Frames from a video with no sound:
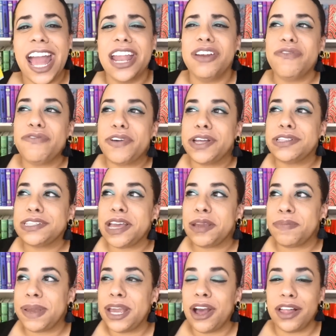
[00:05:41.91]
and it felt
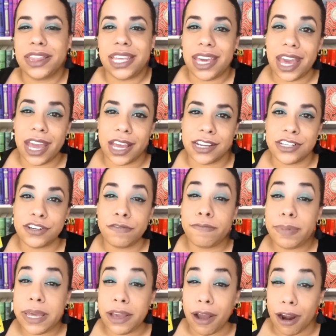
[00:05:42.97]
like being on the edge of
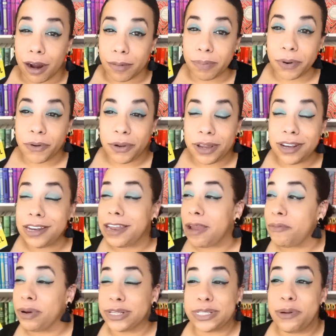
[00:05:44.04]
being heartbroken, and I
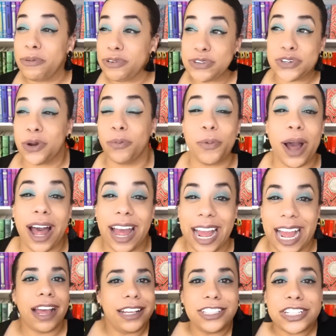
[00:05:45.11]
wasn't sure
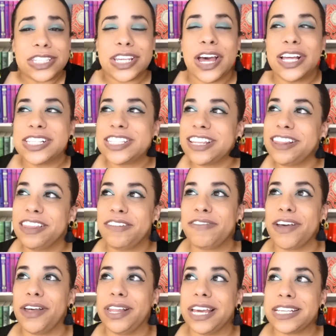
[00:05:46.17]
why. I just constantly
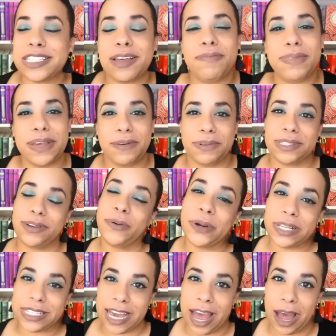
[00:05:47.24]
felt like something was
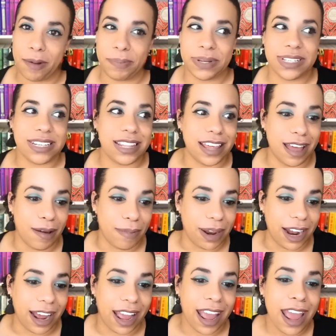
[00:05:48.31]
going to happen to them, and
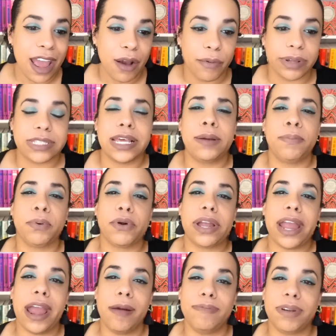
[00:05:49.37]
I was like
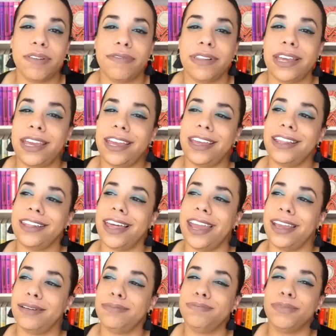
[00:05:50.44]
preemptively like